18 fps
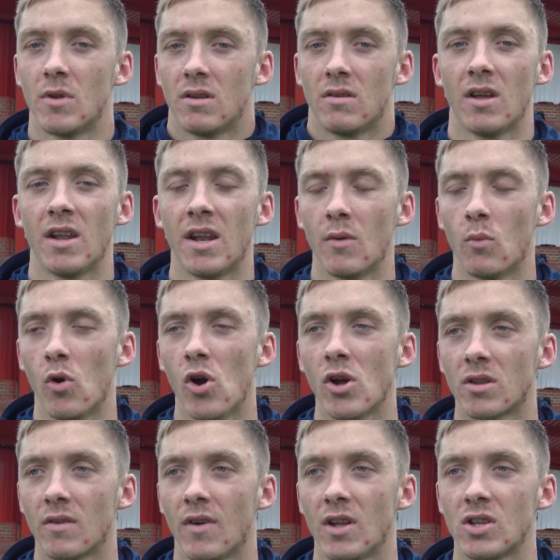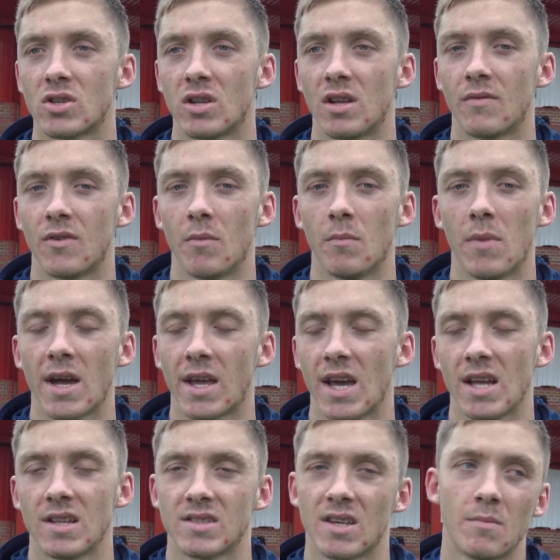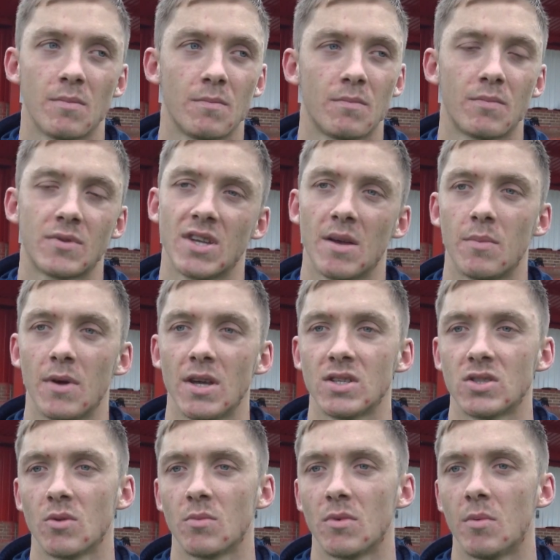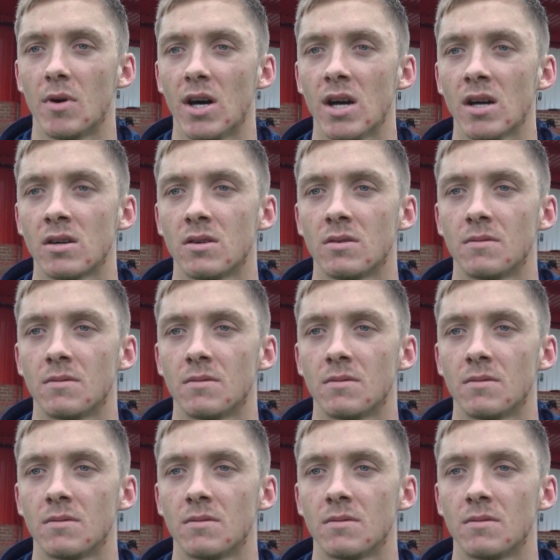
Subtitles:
And it worked eventually by getting set pieces up the back.